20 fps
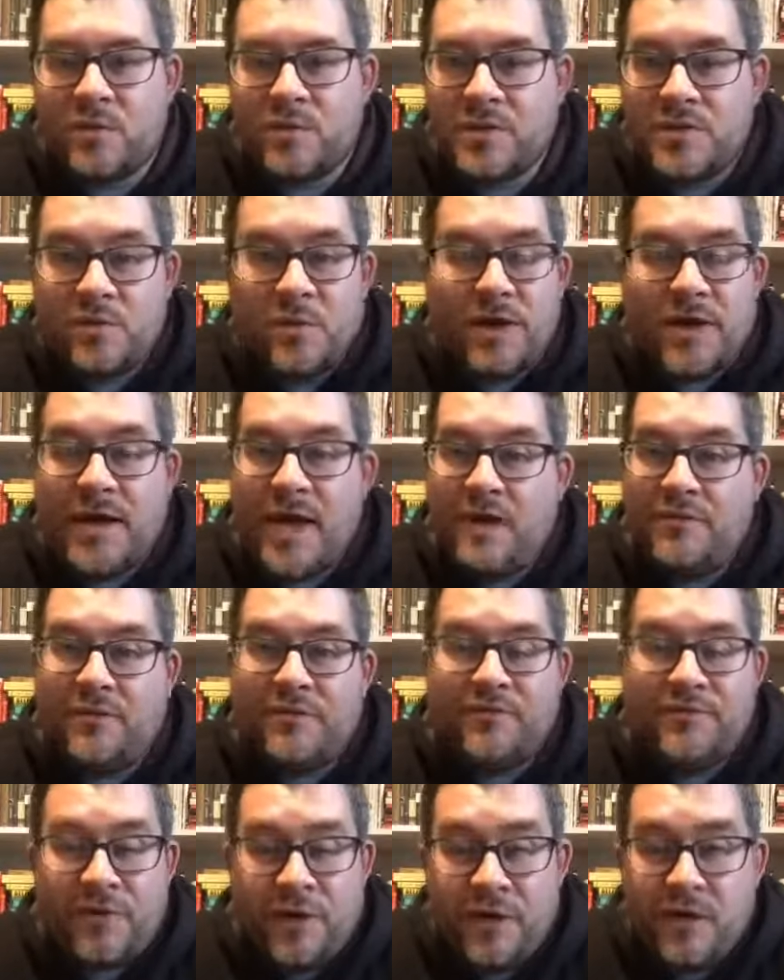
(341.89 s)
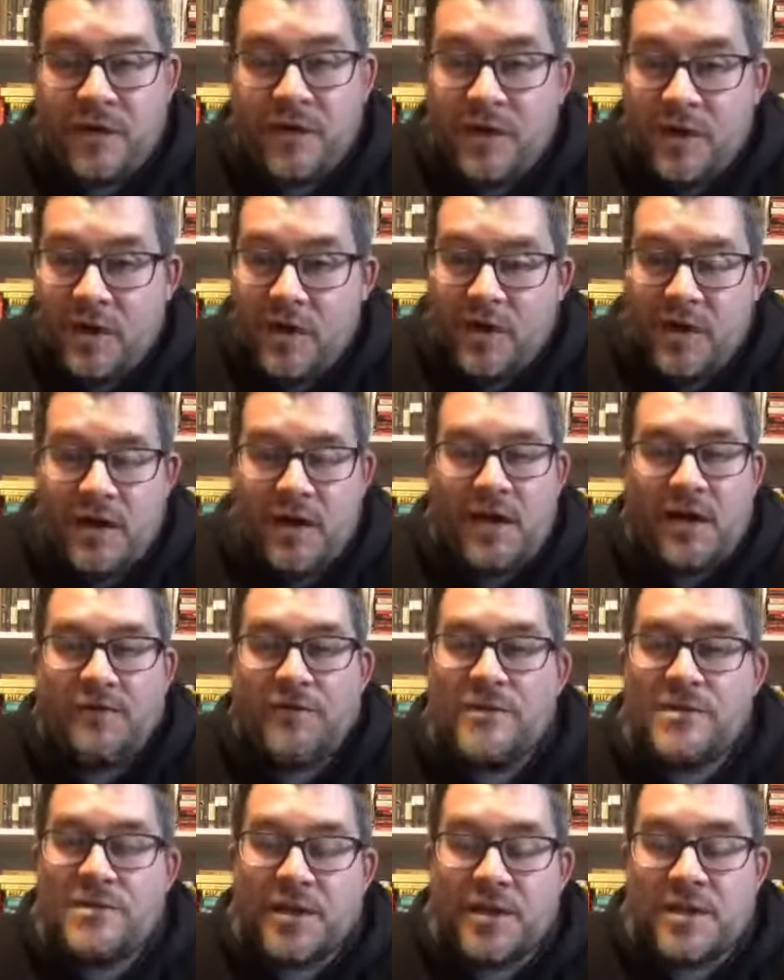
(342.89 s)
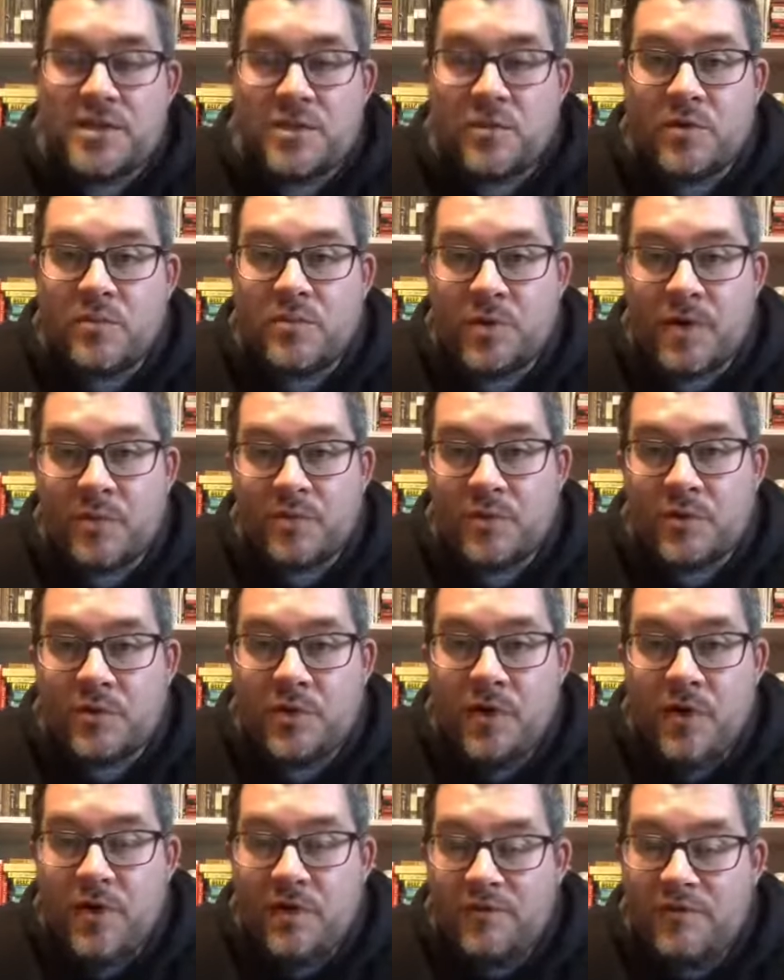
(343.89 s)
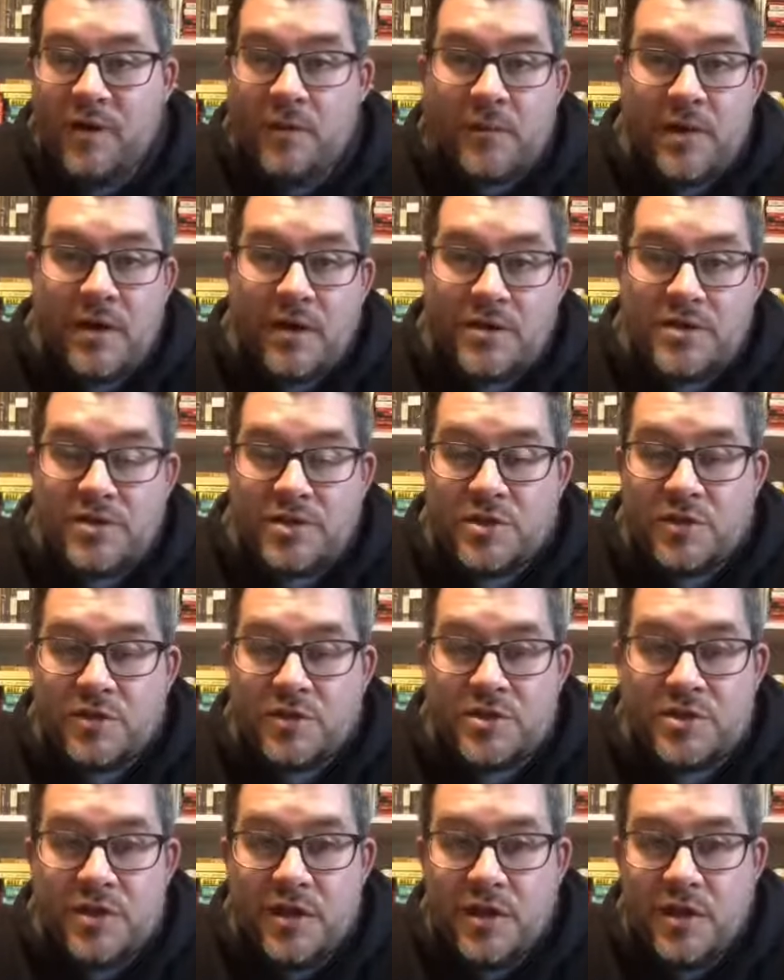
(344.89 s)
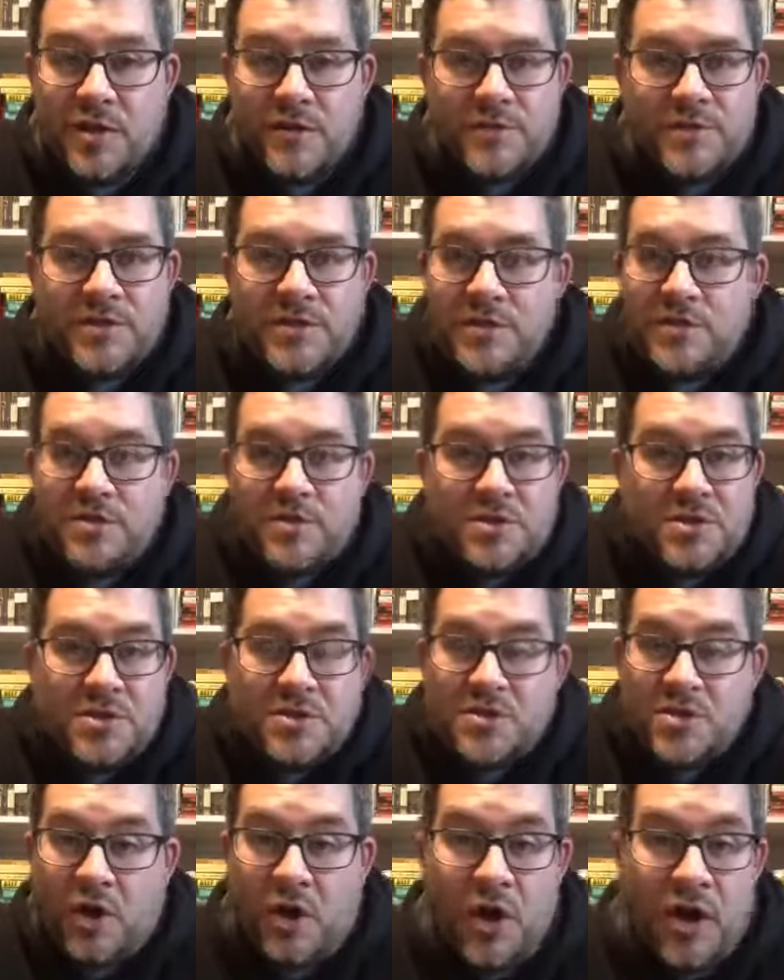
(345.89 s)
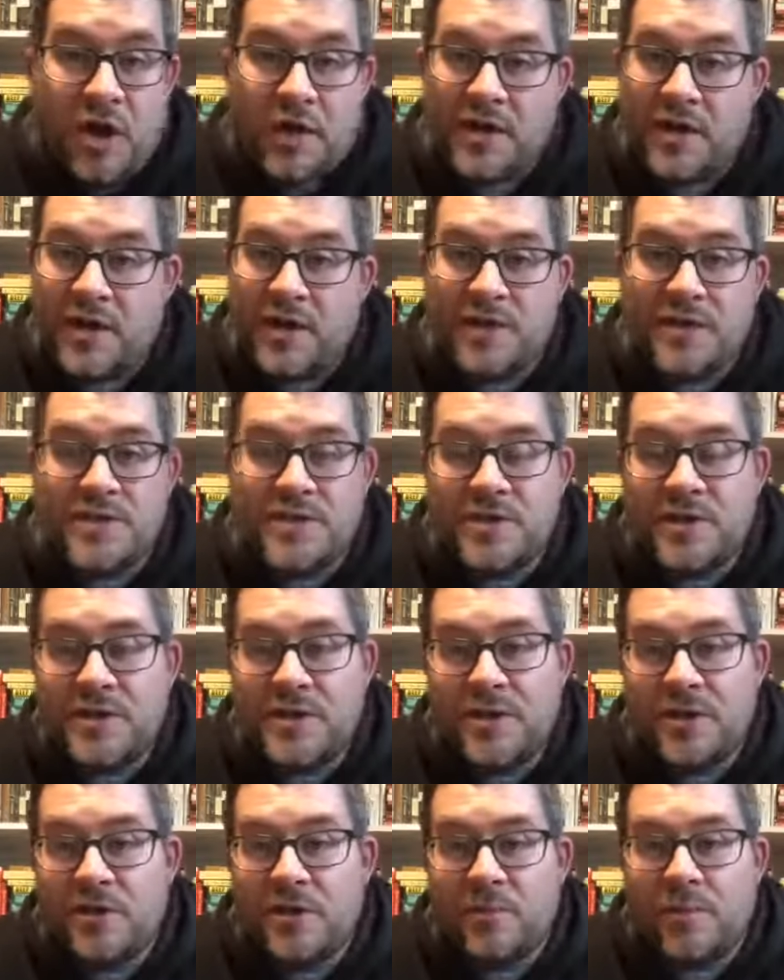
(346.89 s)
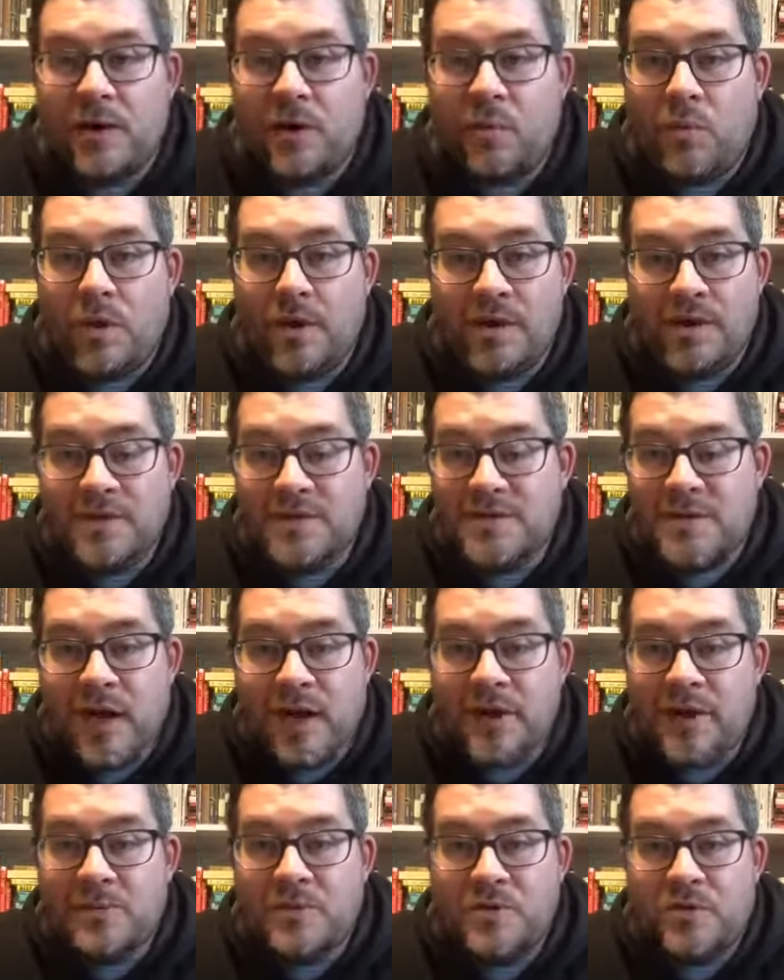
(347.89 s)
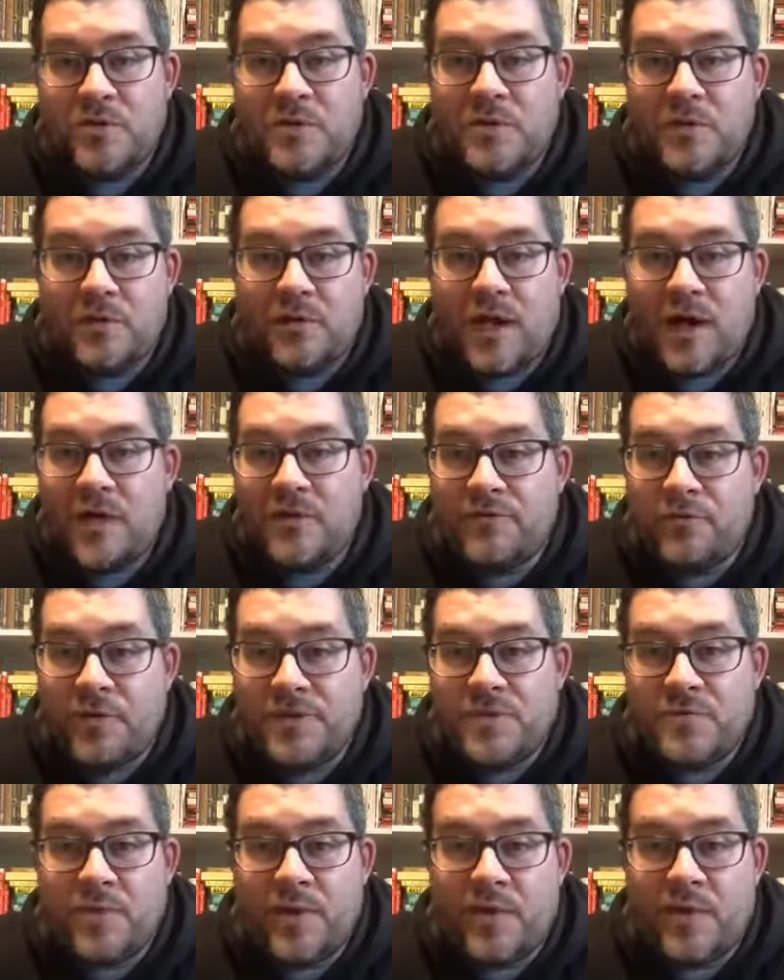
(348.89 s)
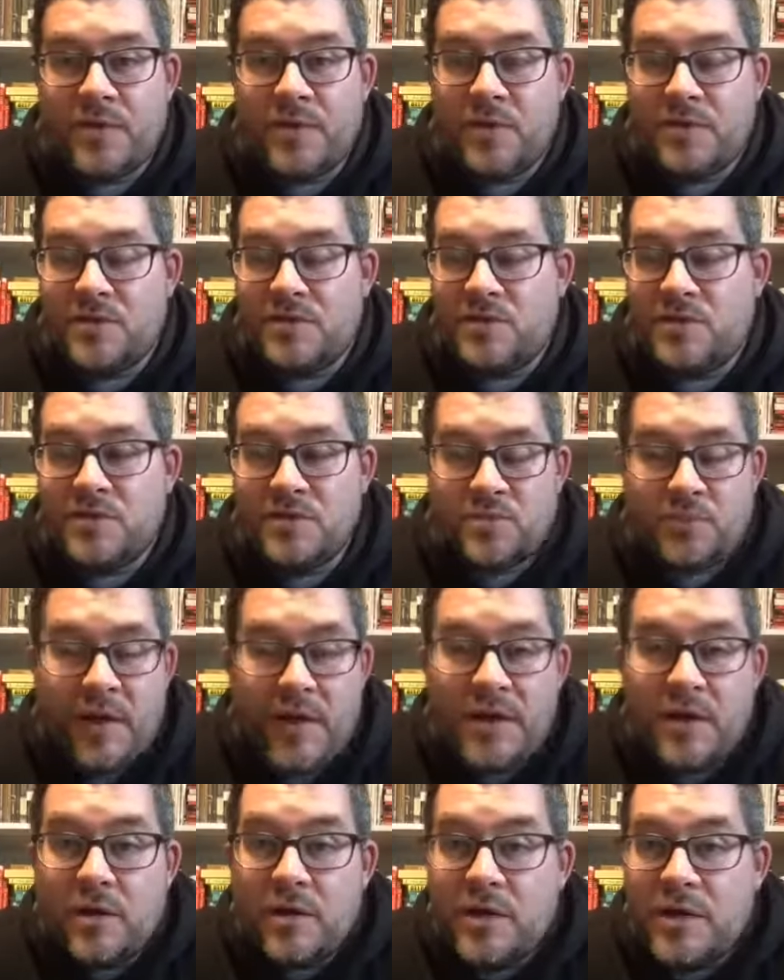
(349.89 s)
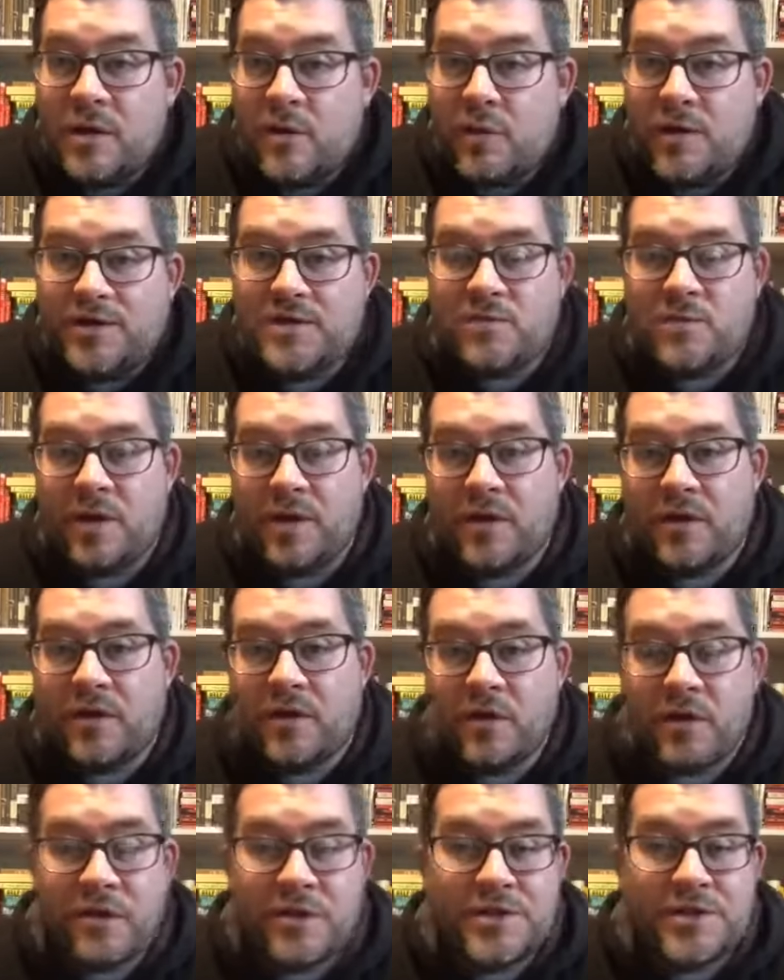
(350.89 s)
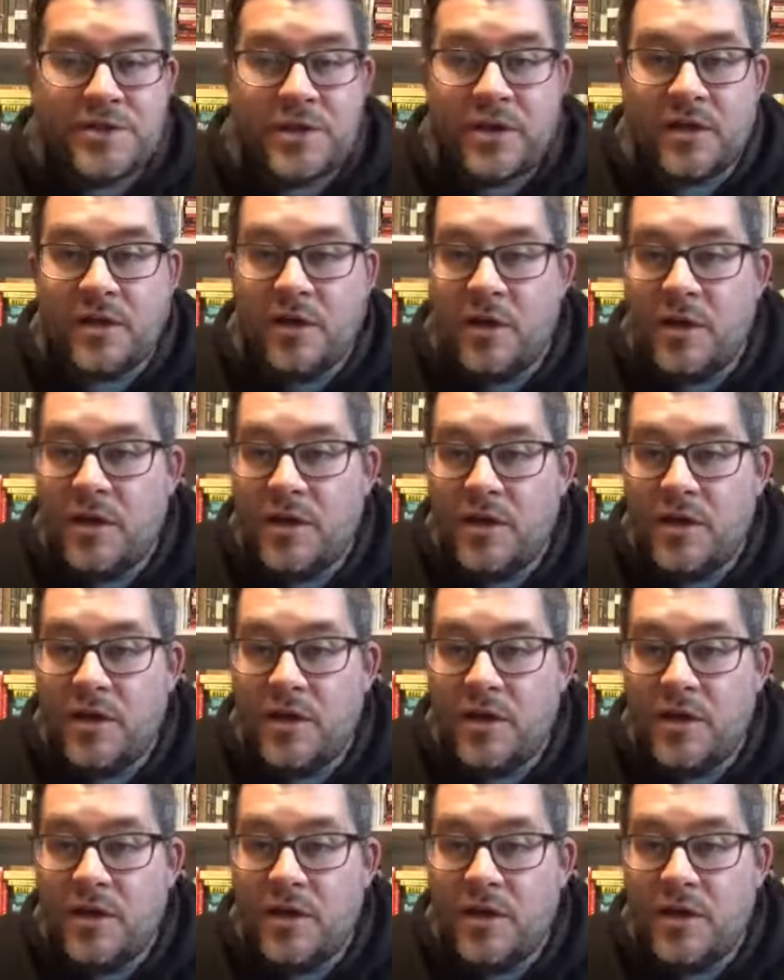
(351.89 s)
We just want to have a fun conversation with people from our church to just talk and to hear about what is God up to in your life, what's been inspiring, what's been encouraging,